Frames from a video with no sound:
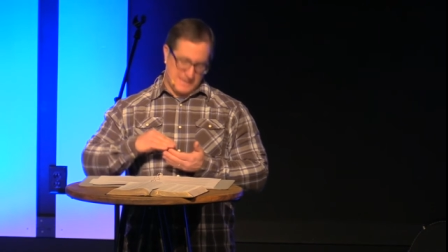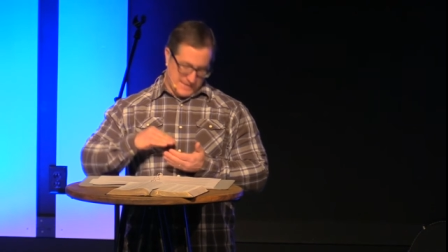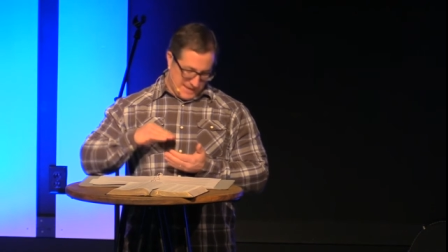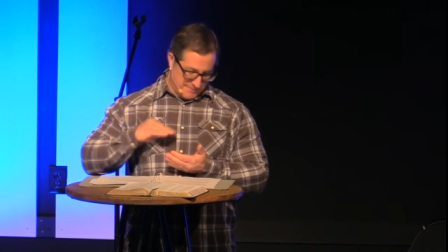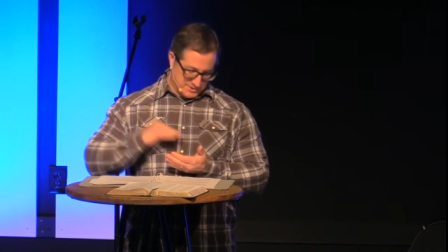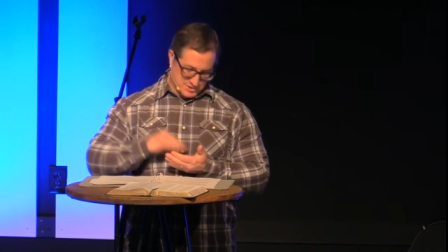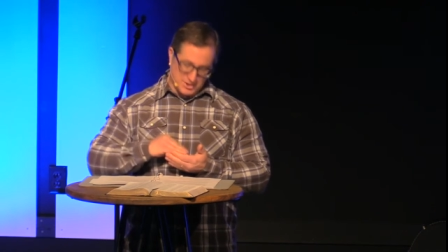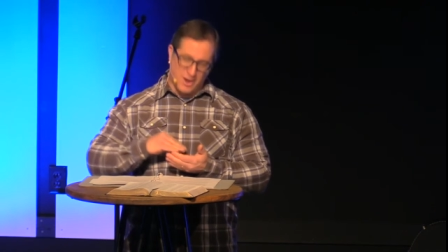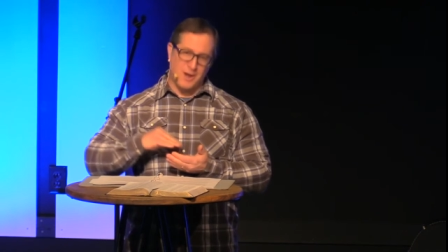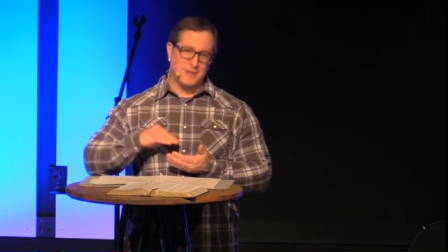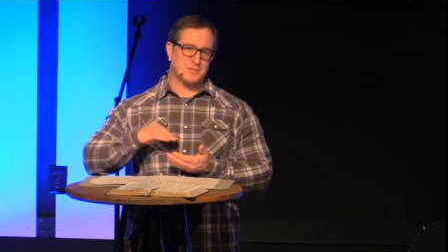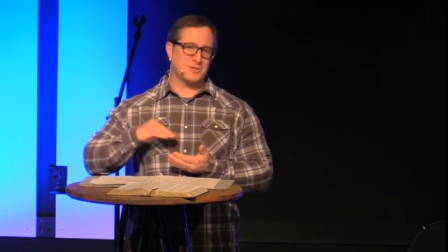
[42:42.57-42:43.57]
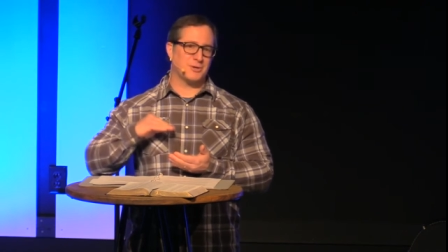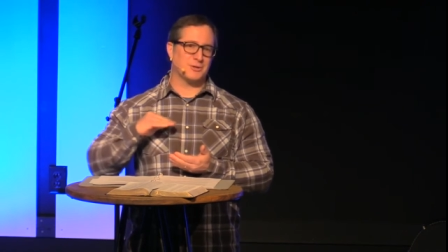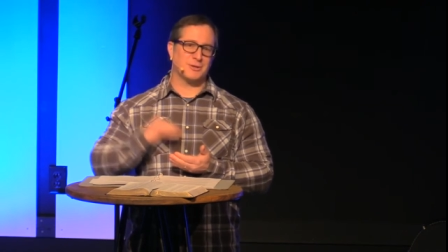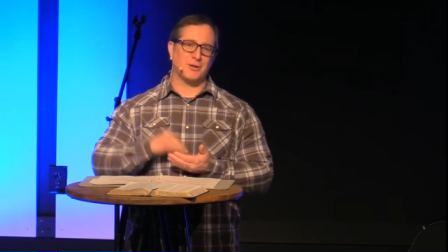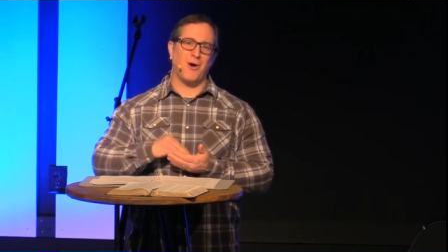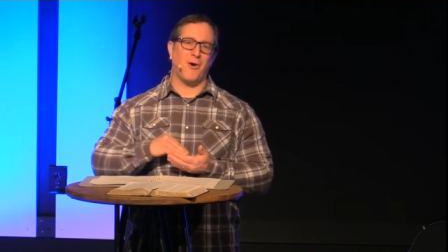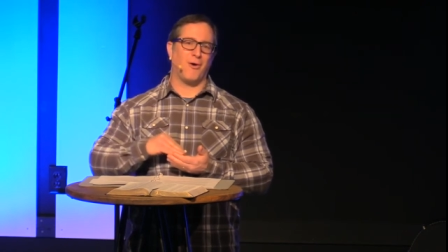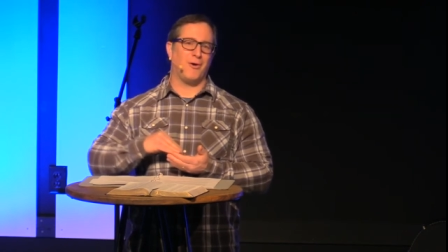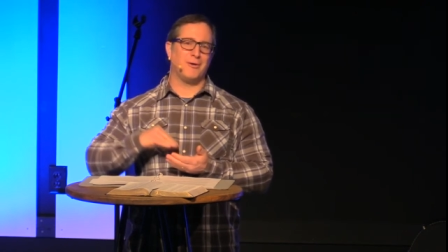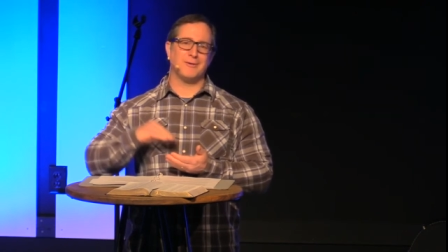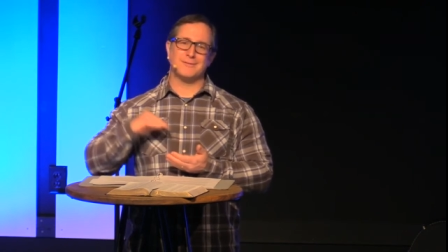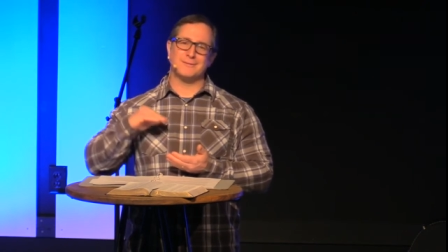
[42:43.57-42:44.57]
And I massaged her little
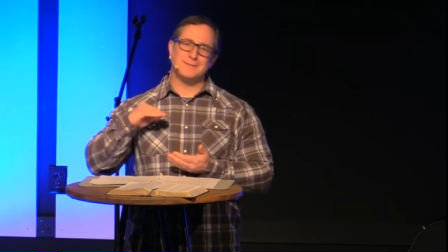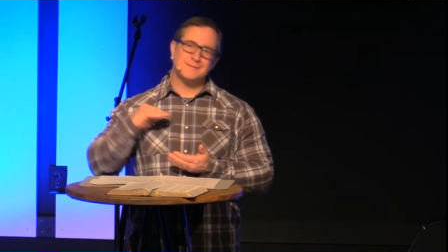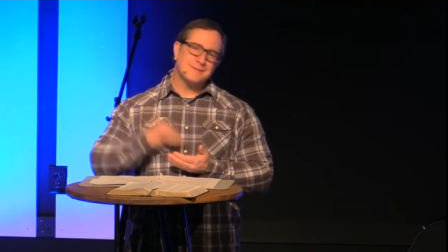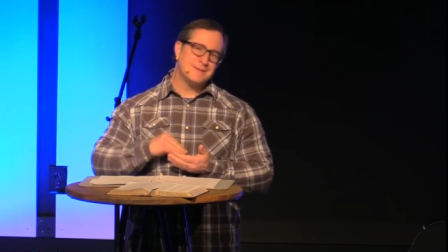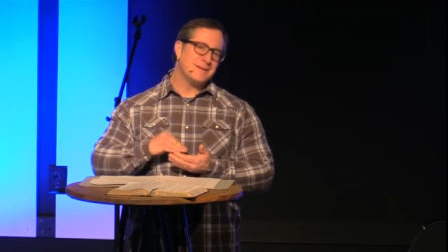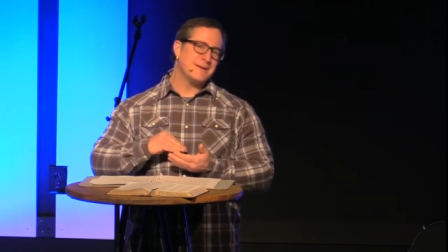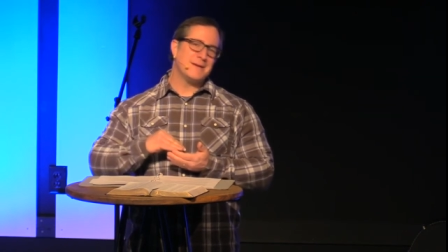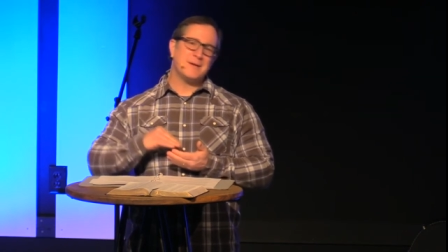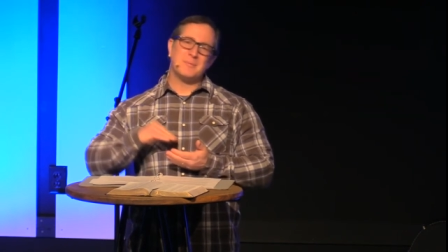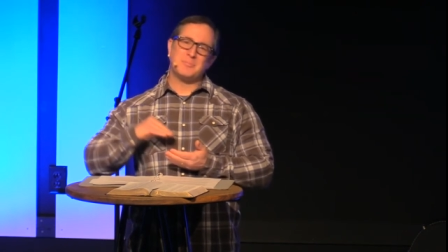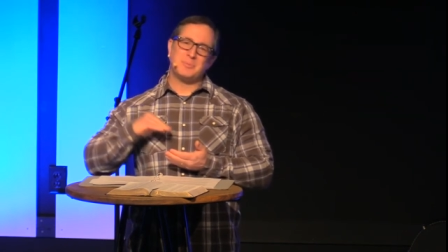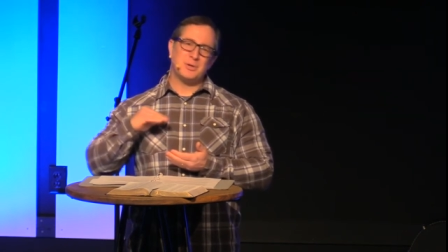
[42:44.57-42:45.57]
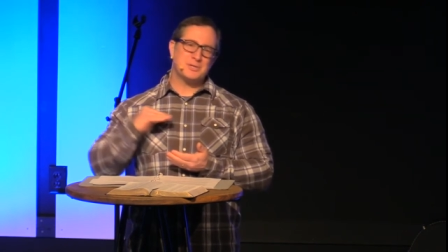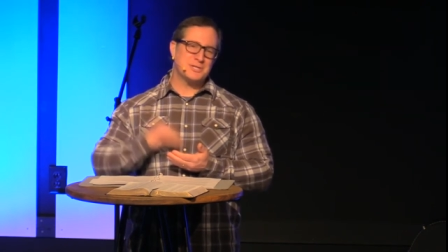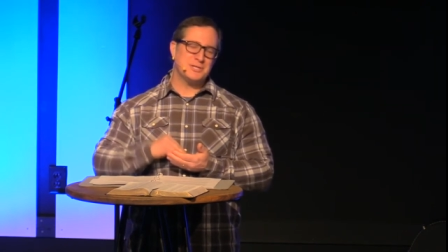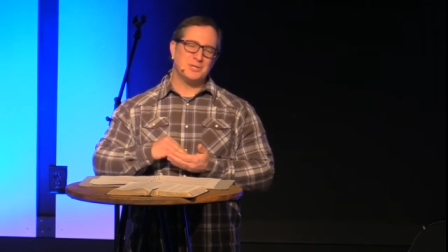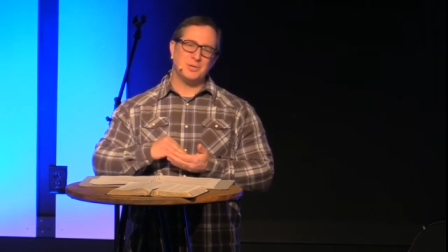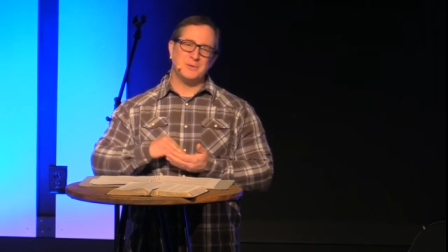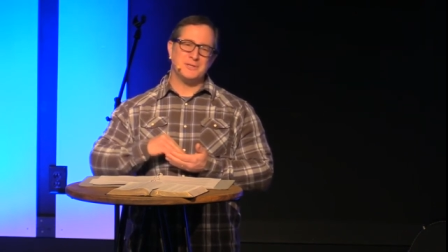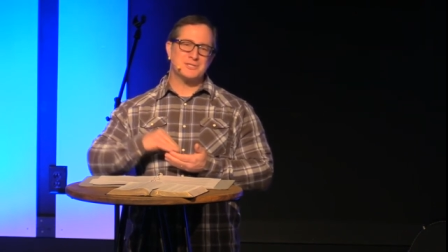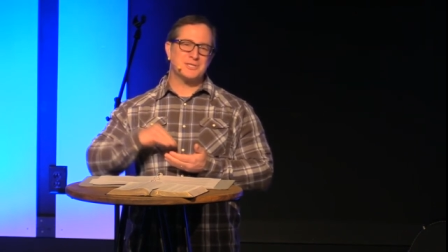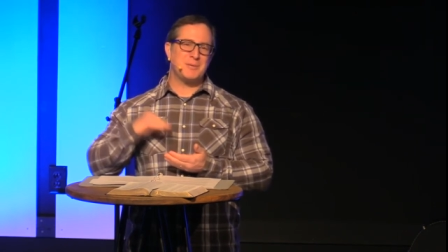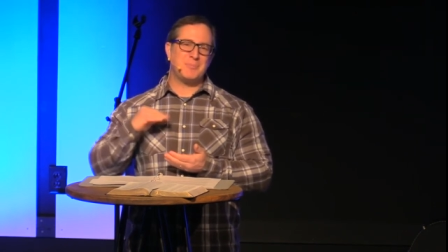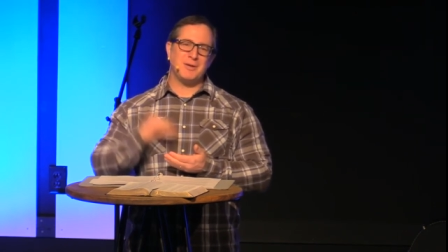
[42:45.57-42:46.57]
heart, pushing, doing
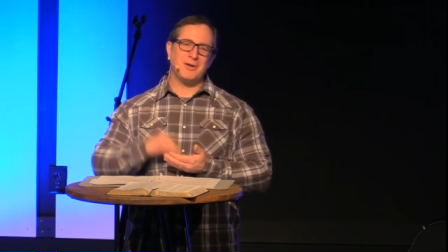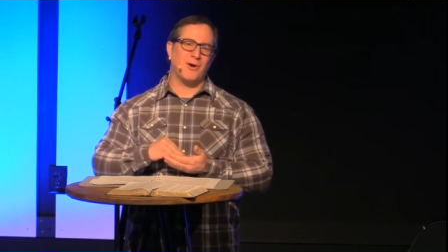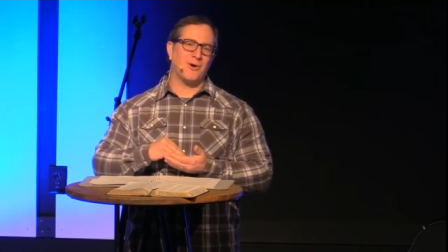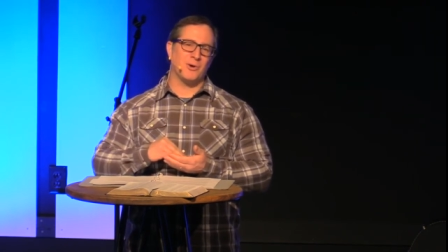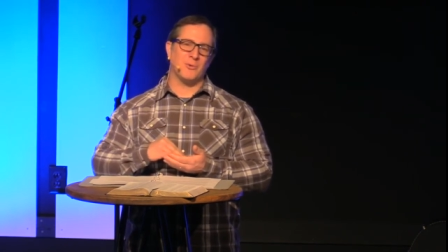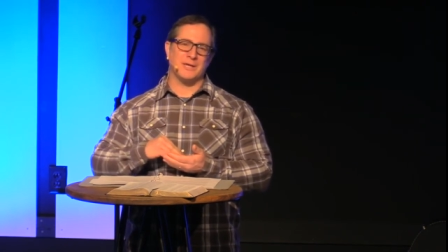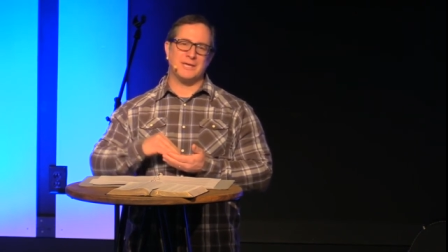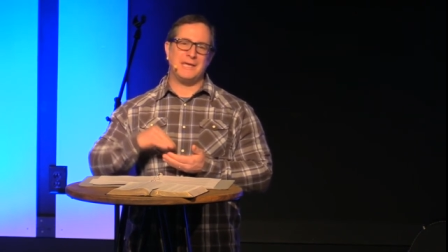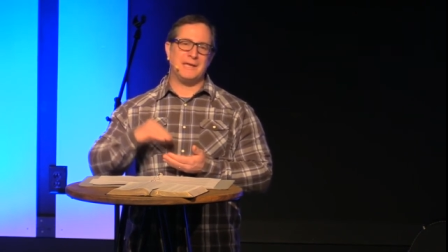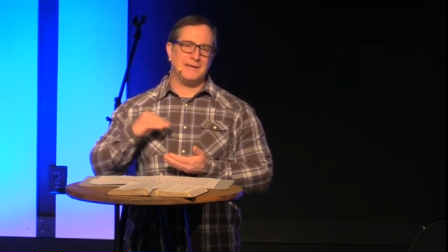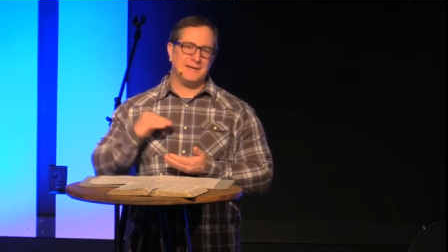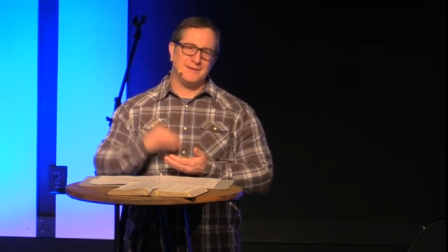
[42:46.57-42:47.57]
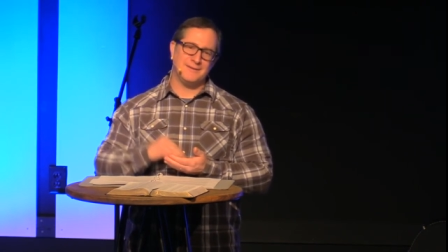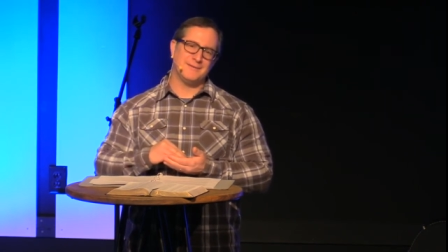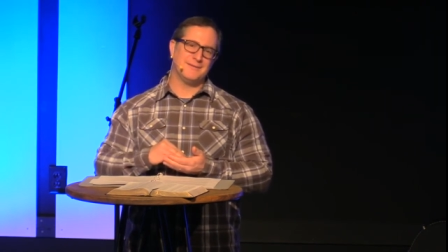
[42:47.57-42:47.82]
CPR on a kitten,